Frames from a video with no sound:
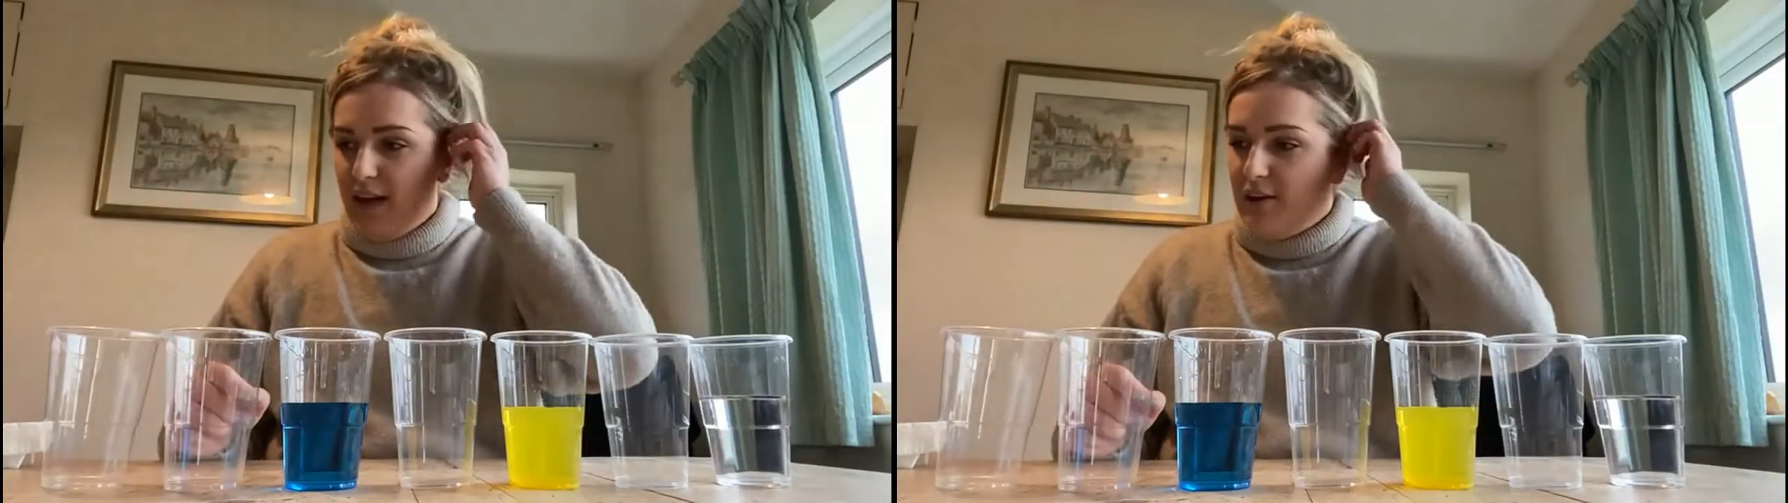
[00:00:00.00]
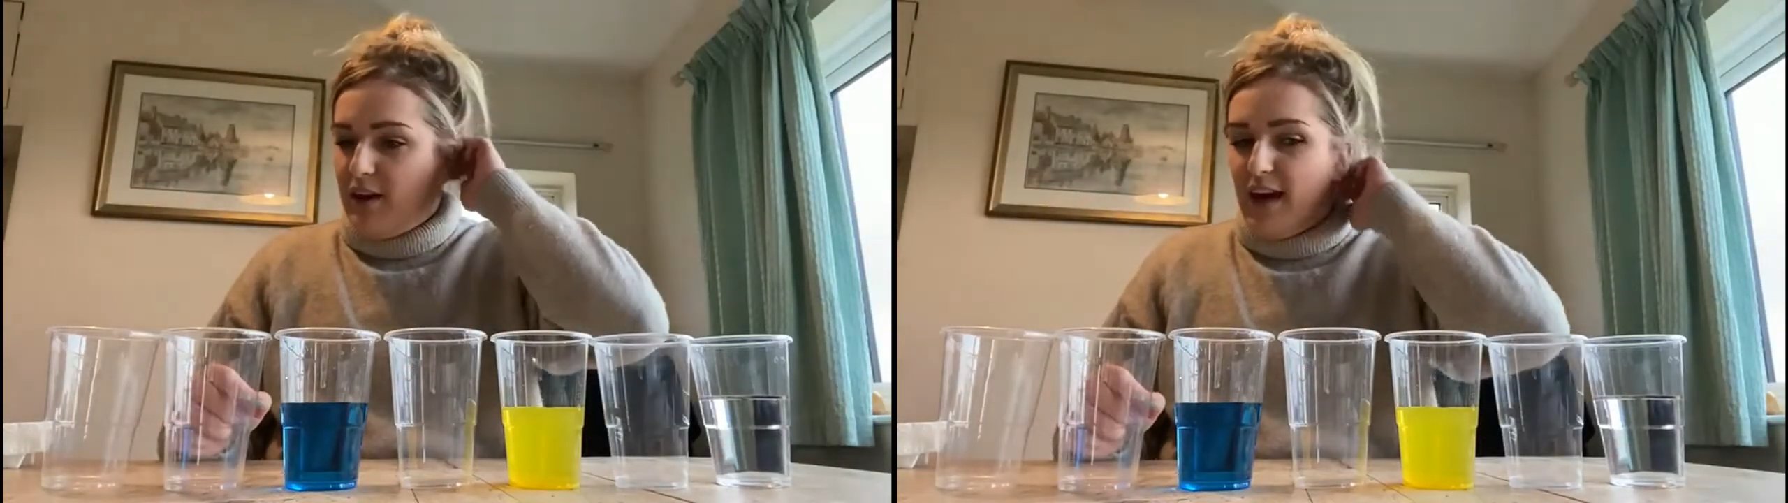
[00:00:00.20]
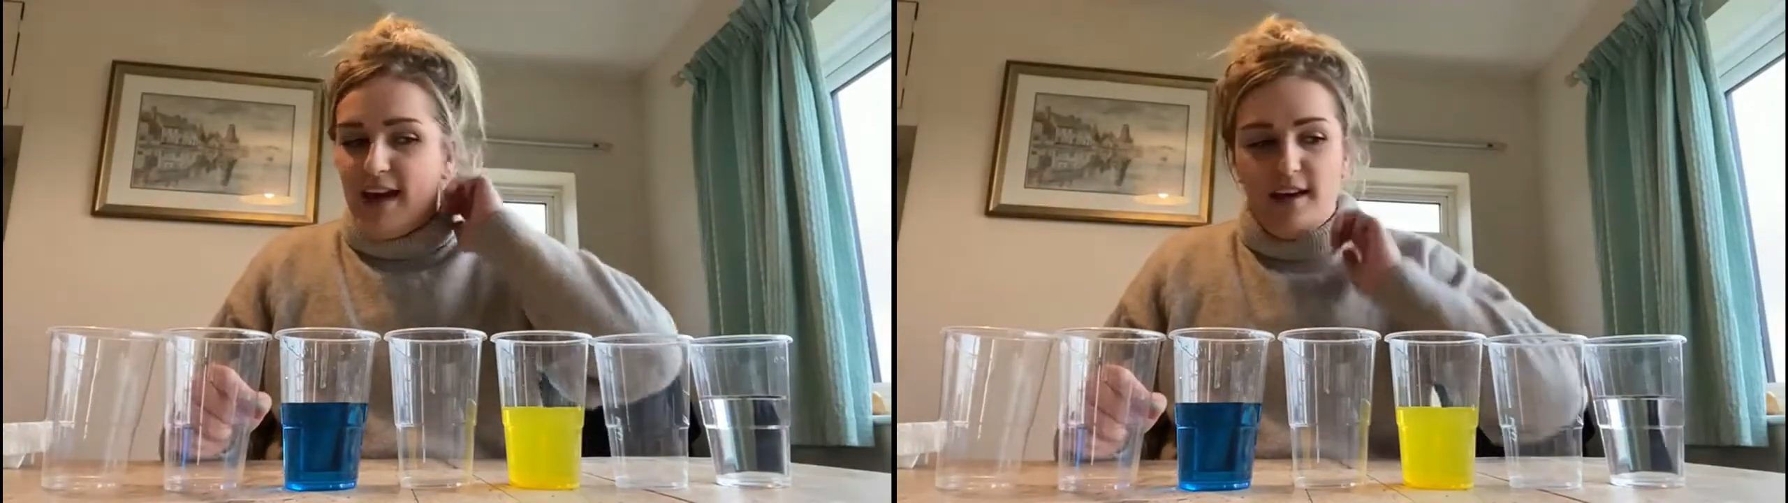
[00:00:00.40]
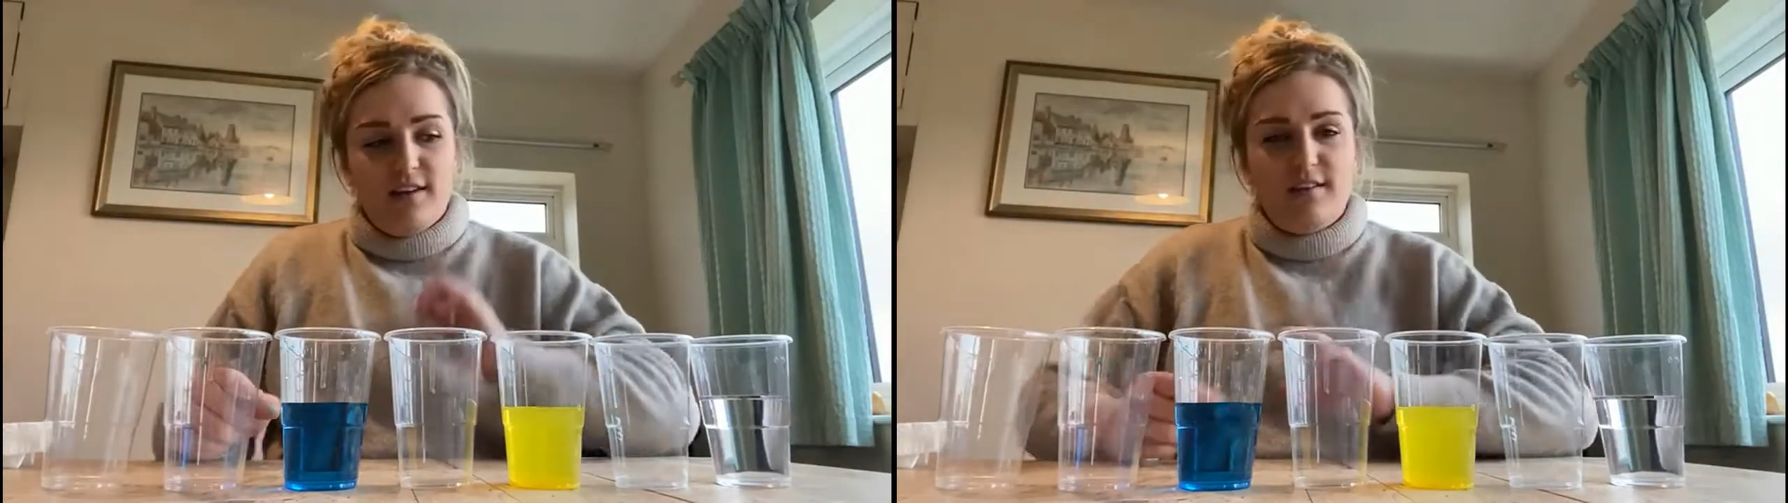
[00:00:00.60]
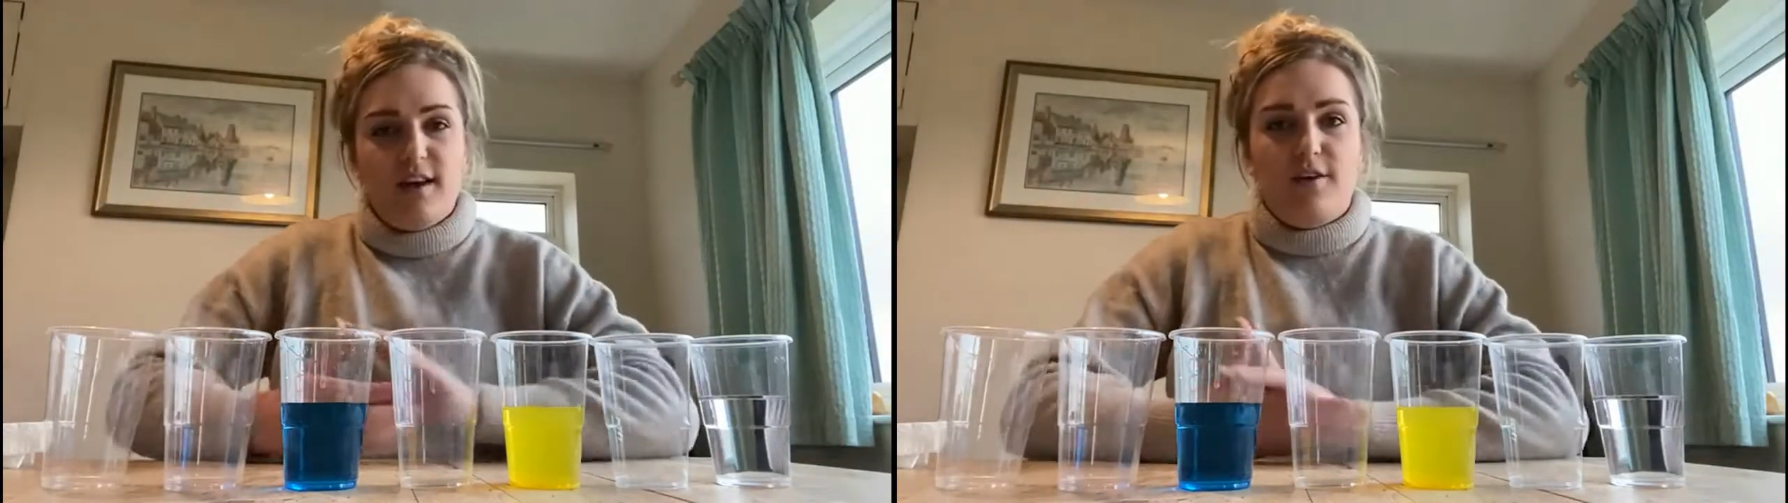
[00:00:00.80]
Okay,
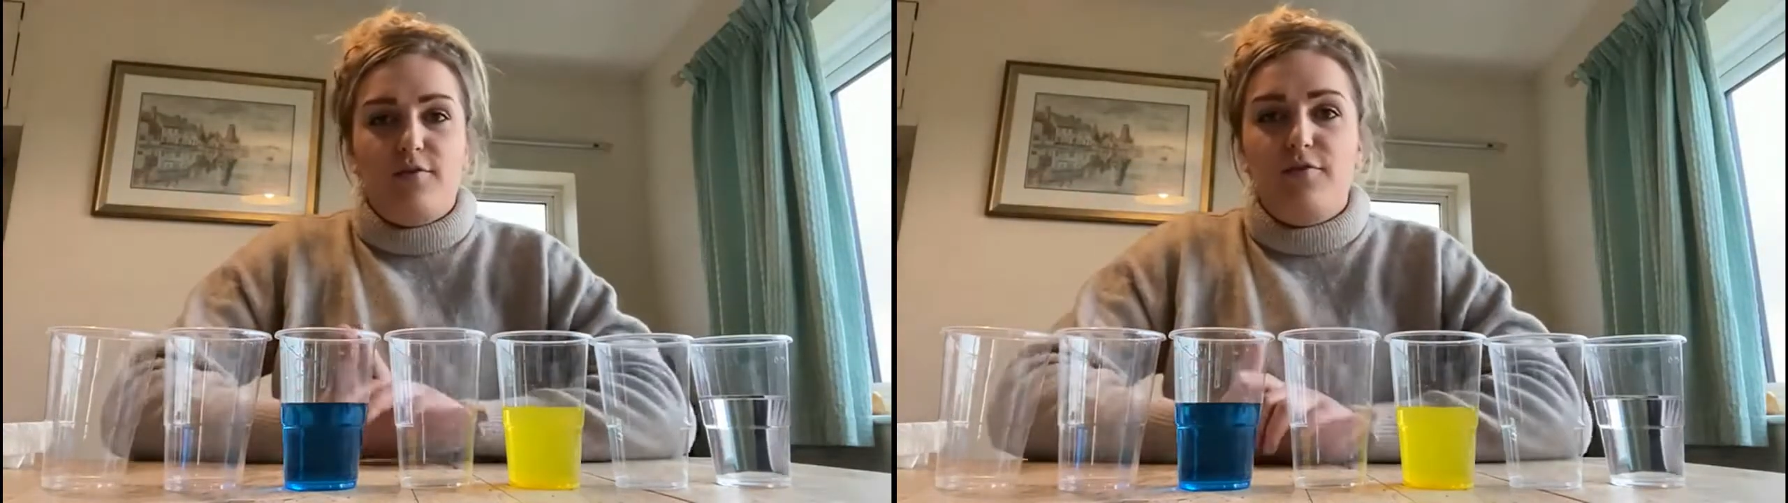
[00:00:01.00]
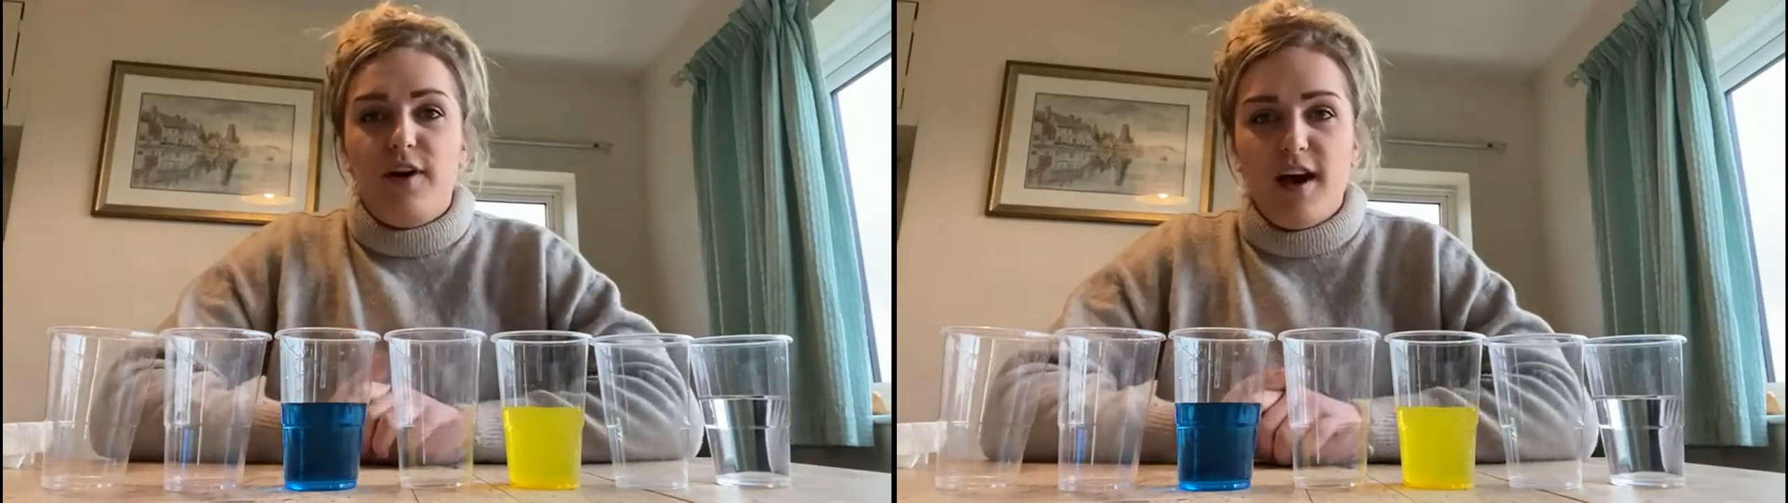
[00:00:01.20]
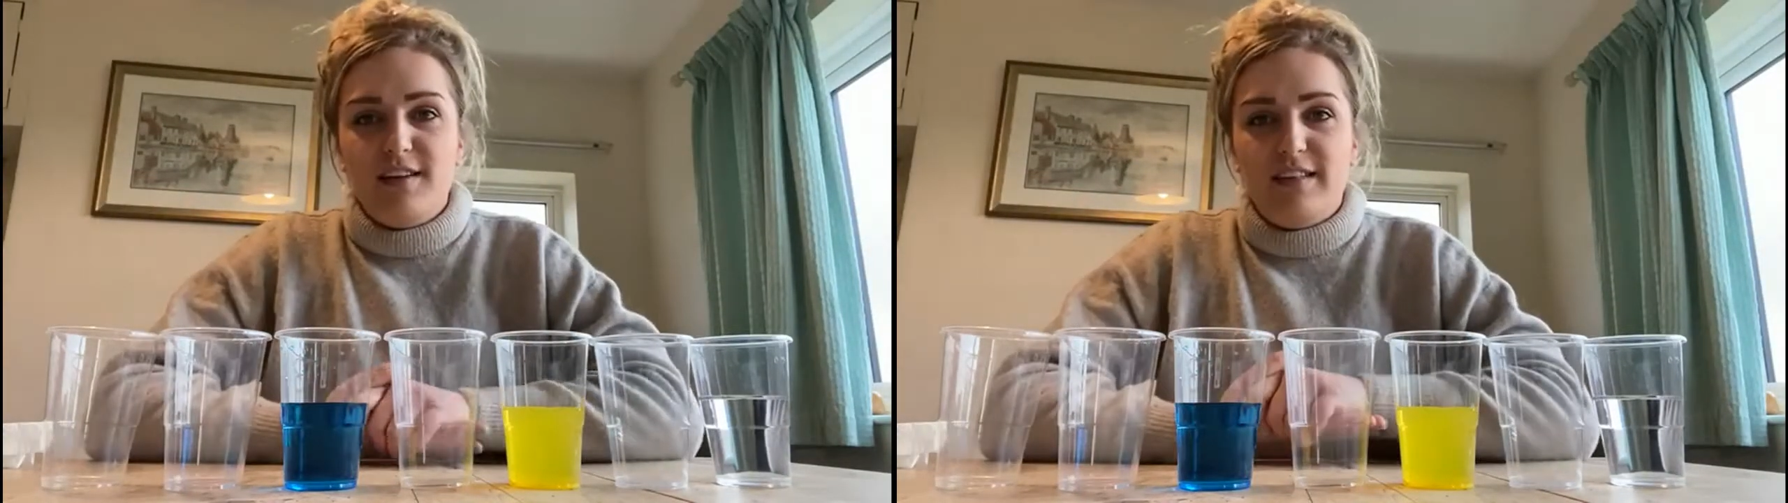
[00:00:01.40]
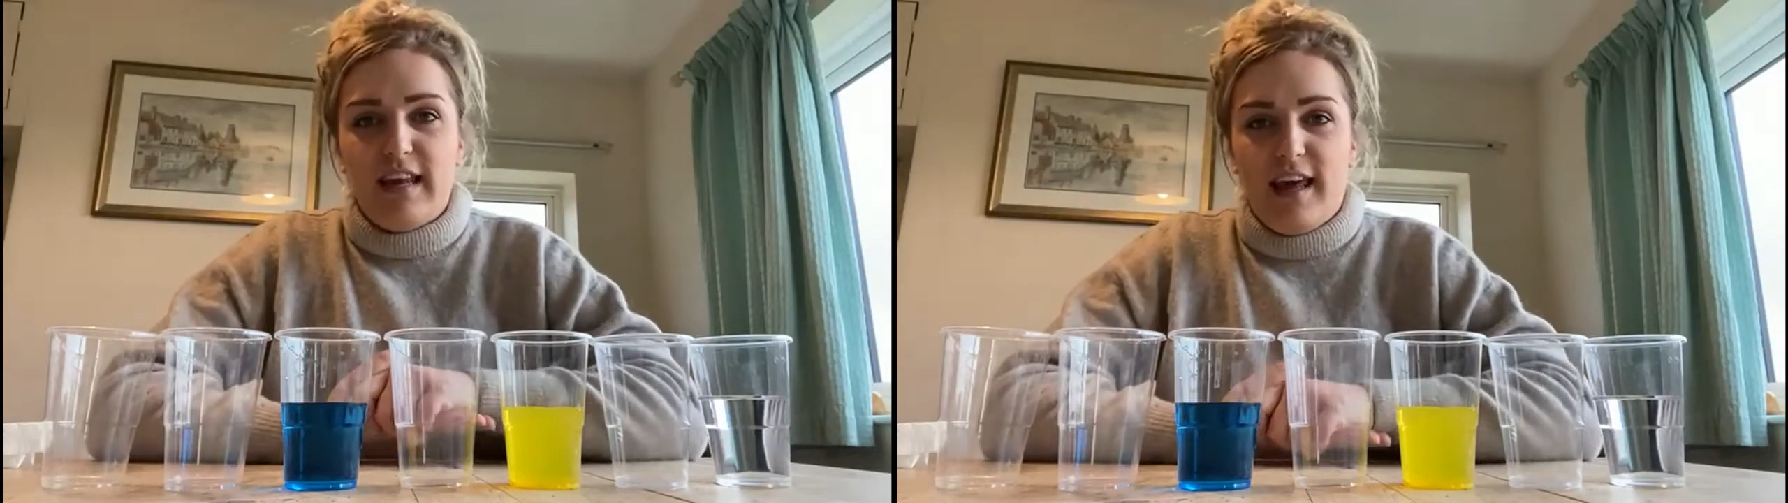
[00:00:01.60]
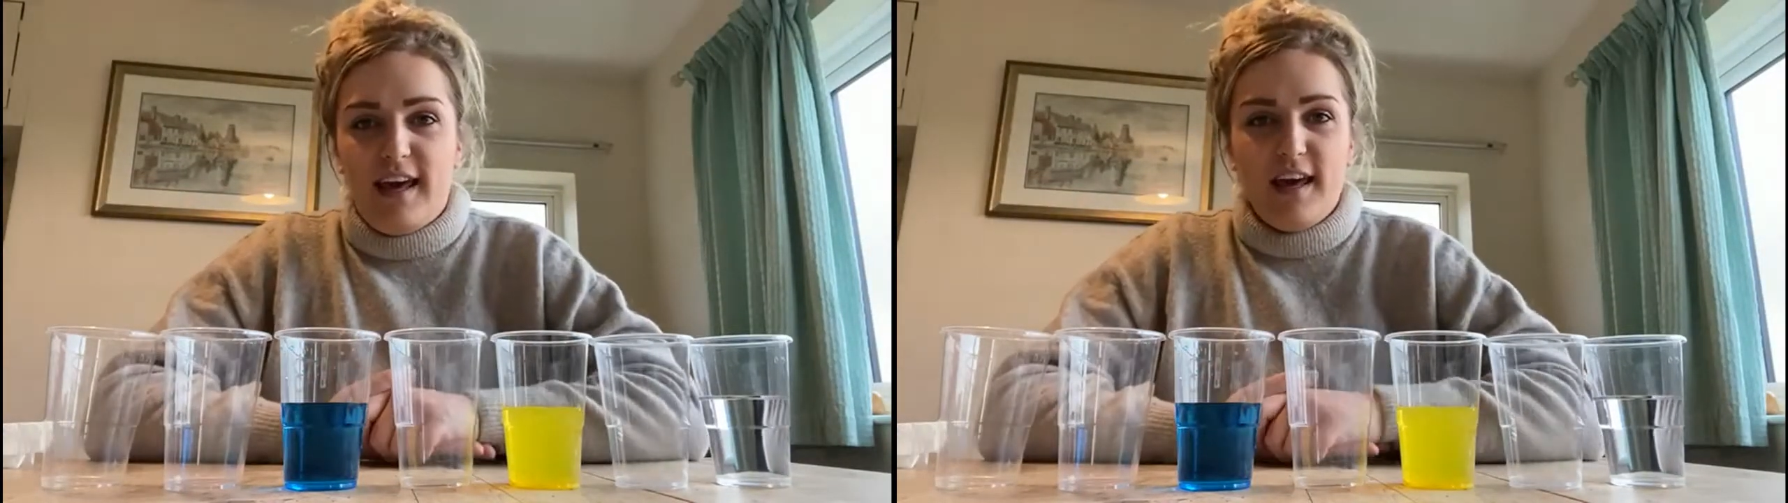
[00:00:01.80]
so
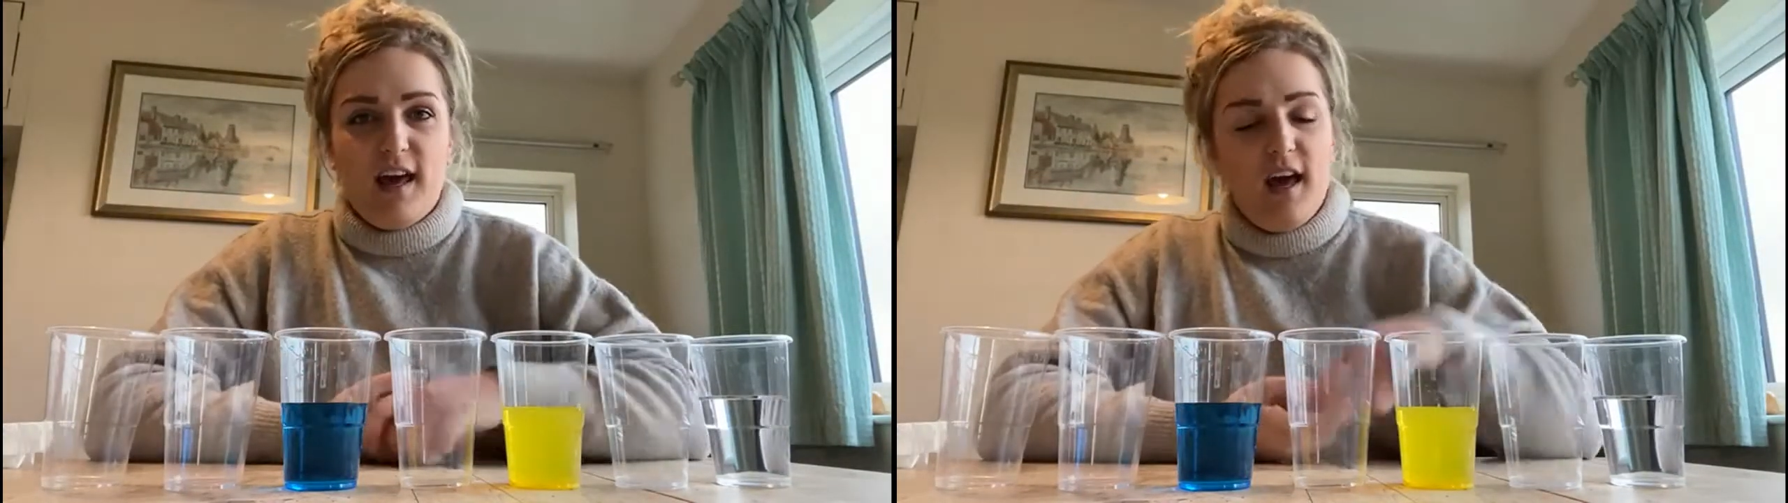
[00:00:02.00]
firstly,